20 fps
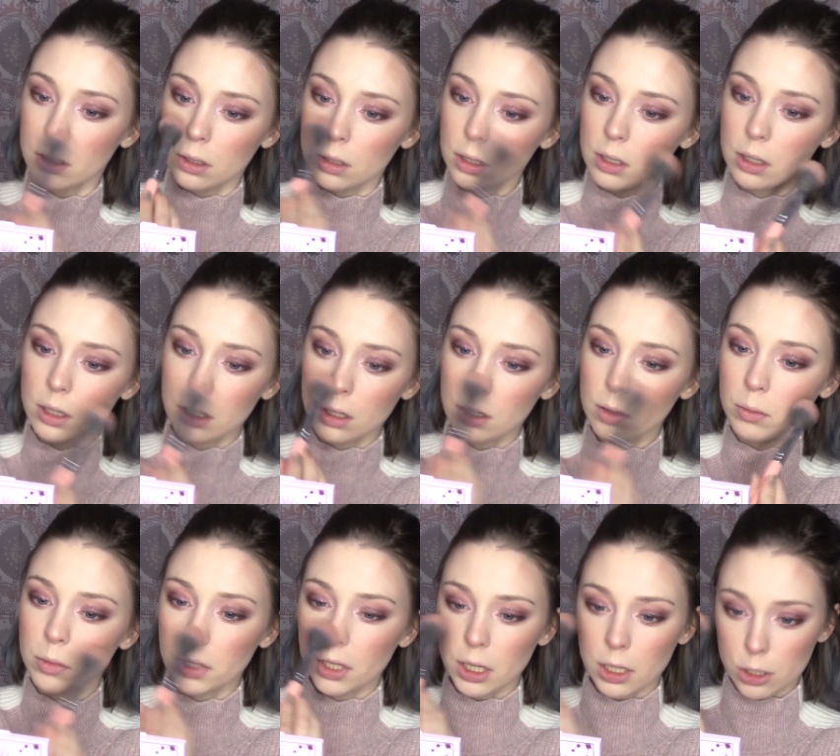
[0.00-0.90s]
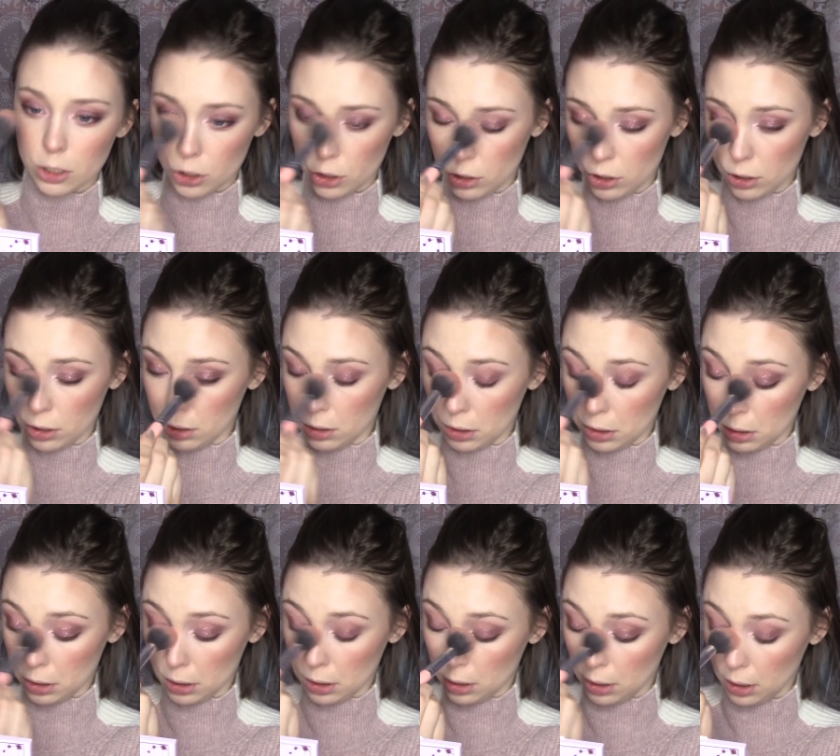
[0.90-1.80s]
And blush
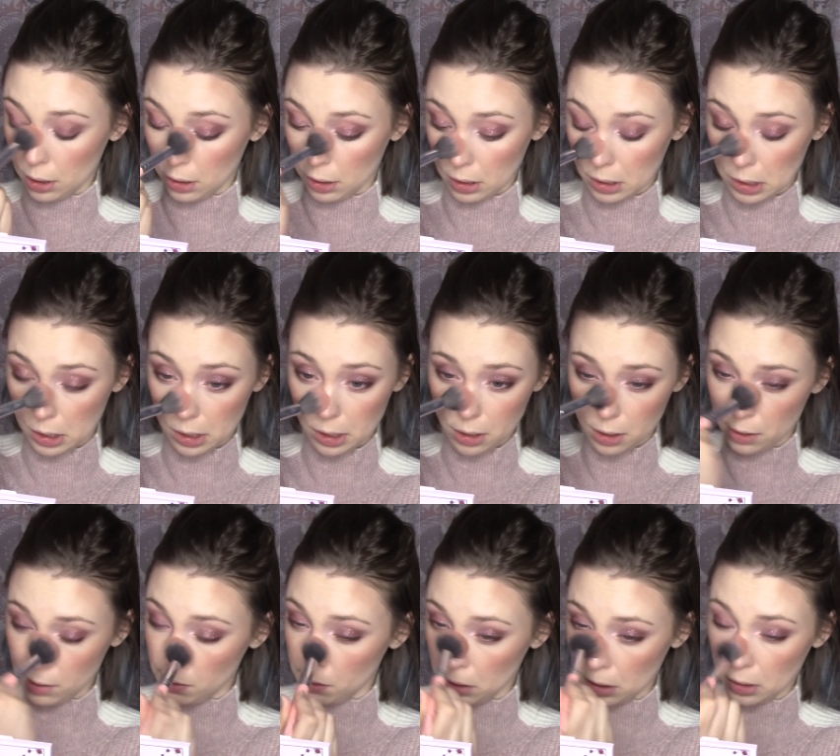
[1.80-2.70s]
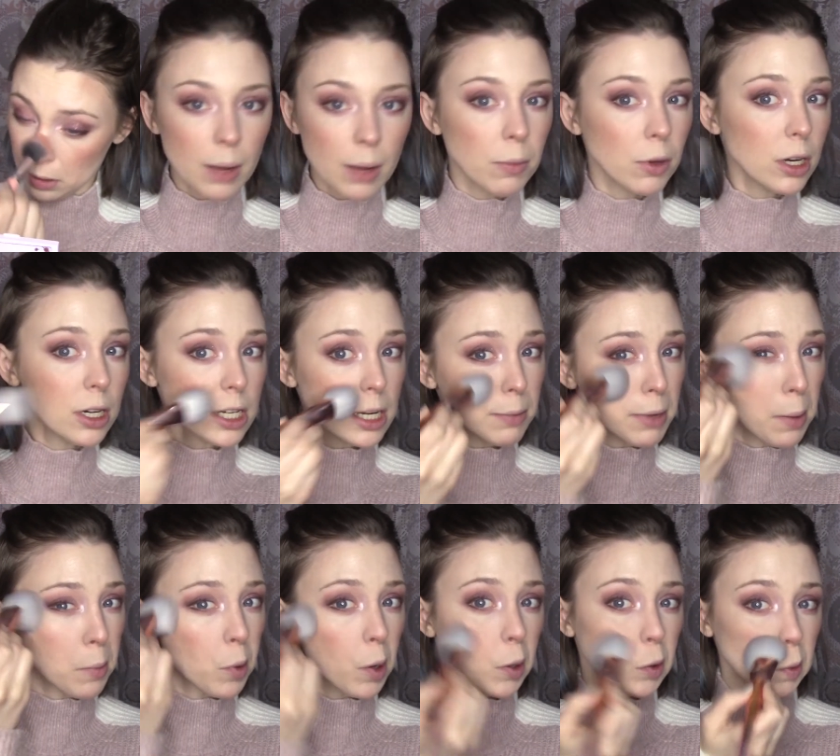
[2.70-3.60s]
here and here. I'm gonna take my
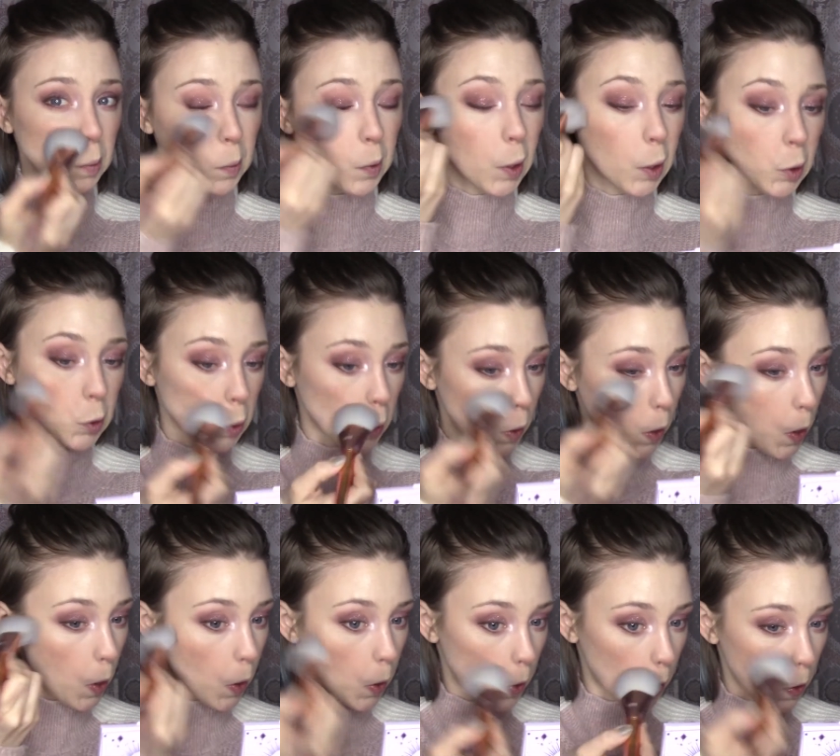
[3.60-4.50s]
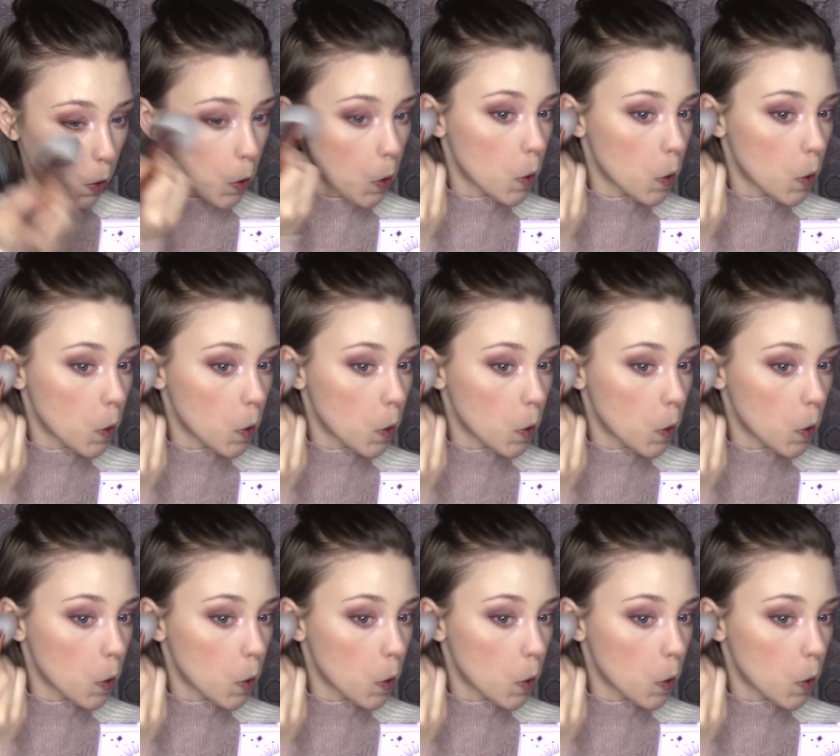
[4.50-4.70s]
bronzer brush and kind of